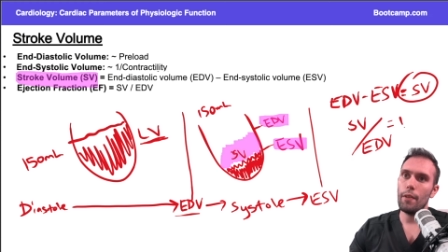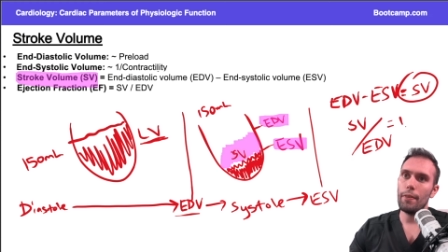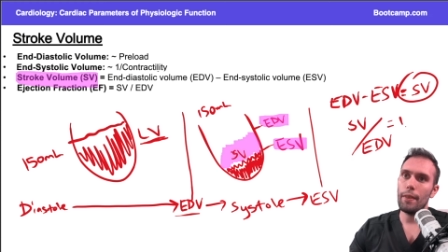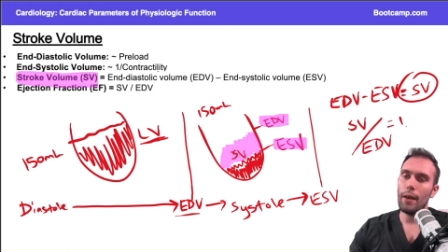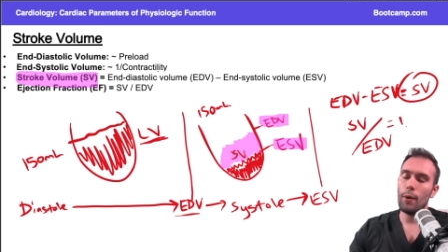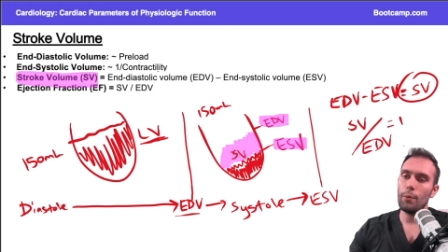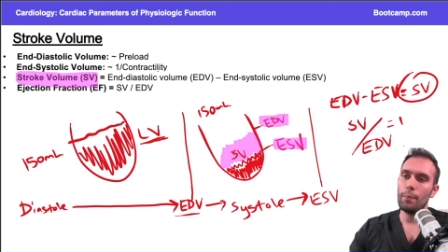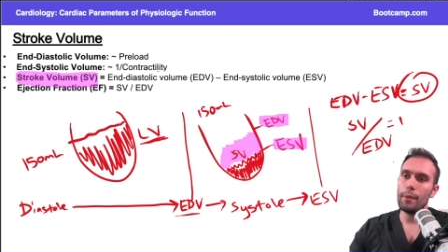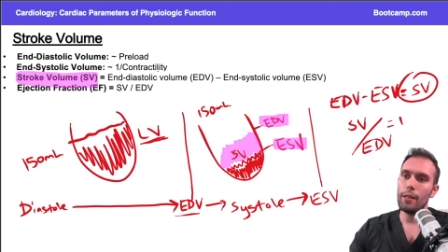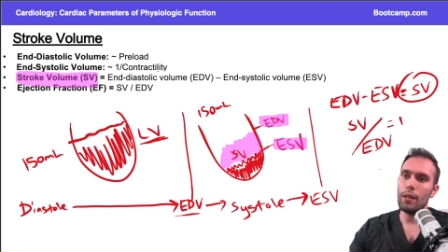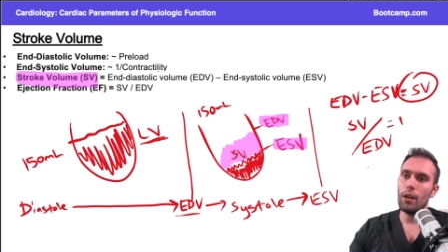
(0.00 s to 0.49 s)
That
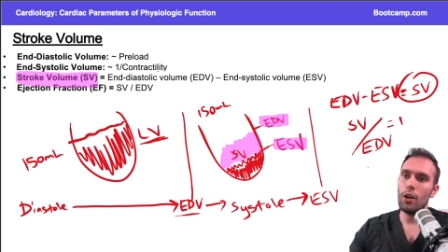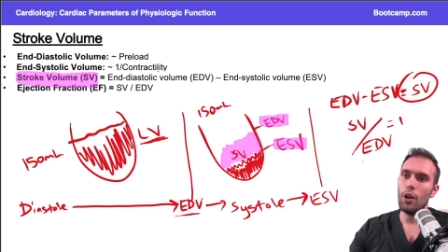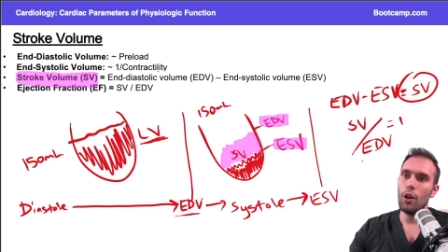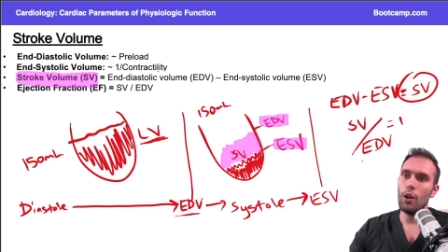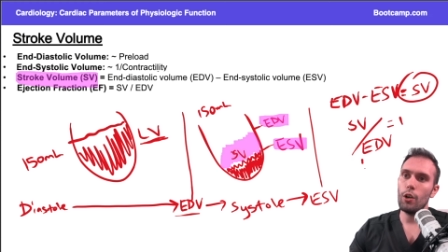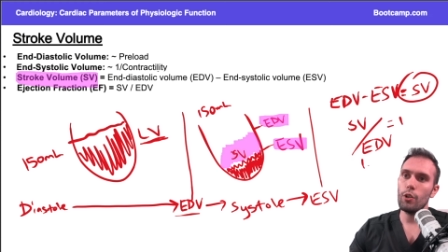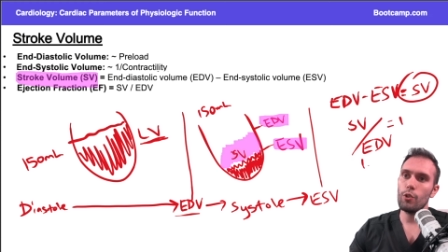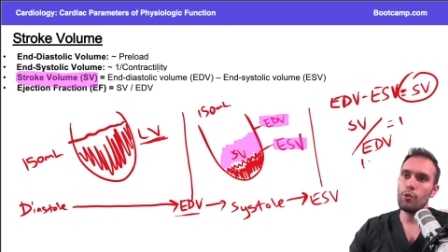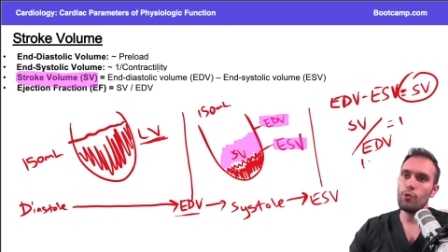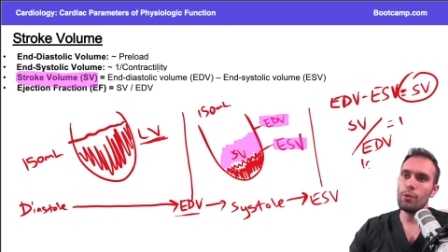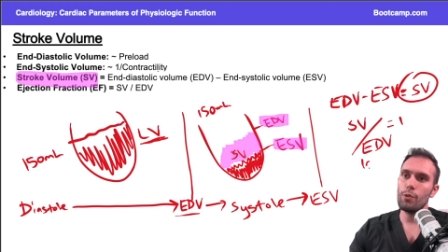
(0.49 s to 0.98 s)
would be
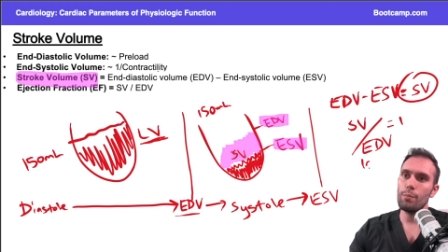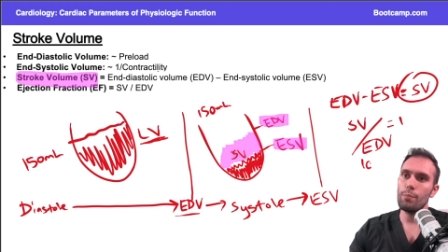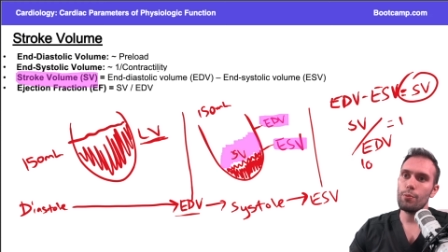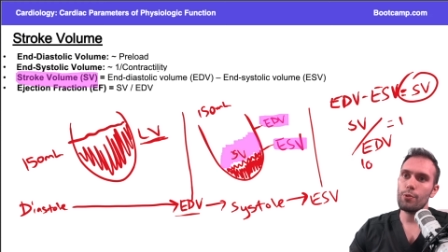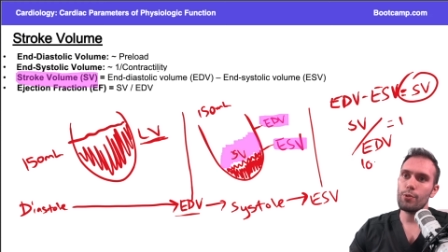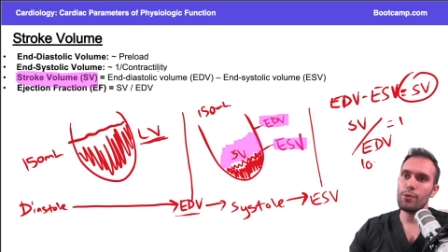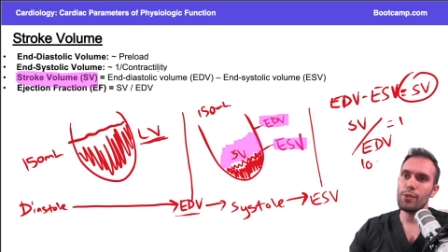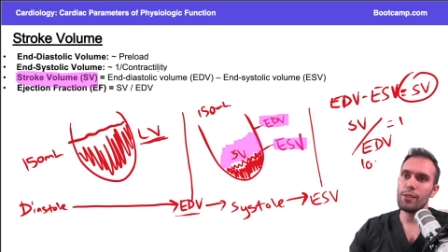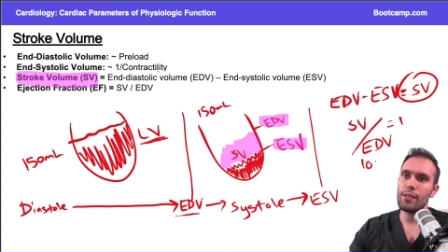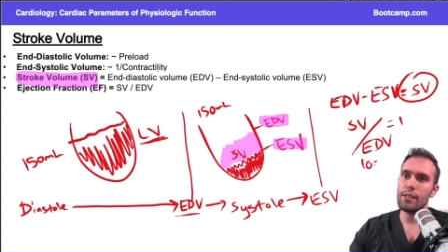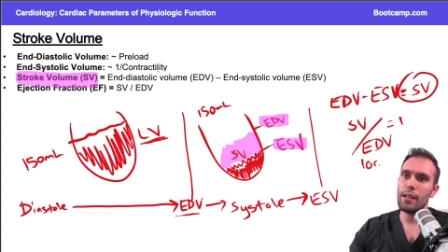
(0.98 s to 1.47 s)

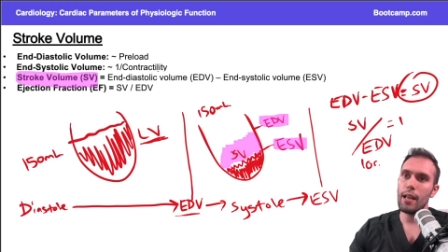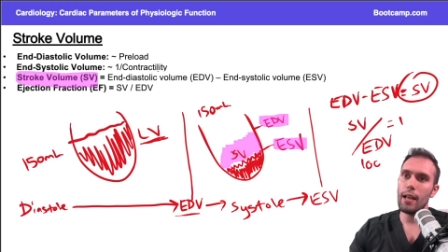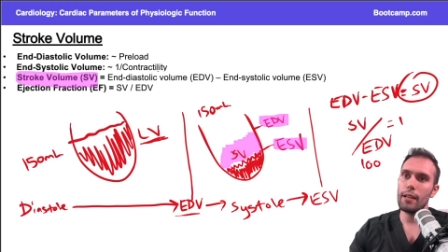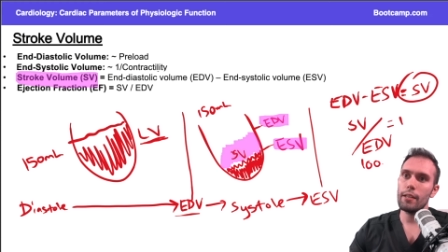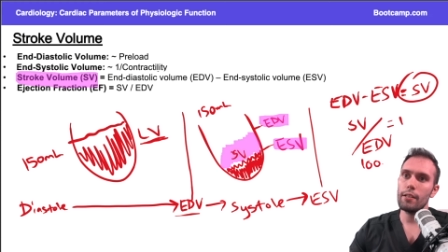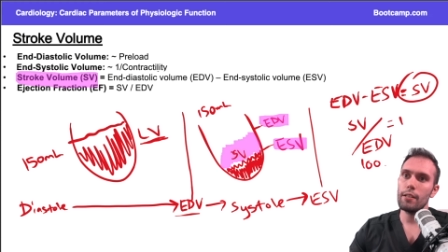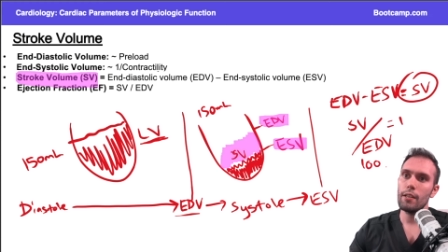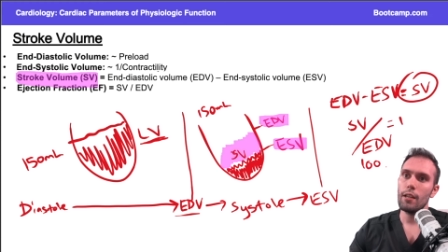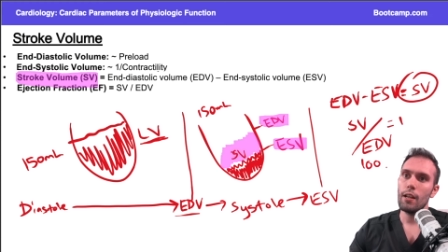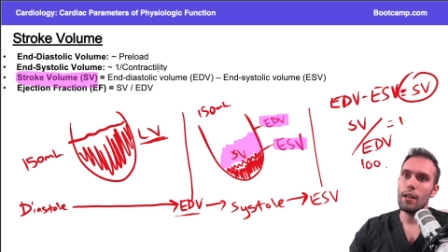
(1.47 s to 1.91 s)
100%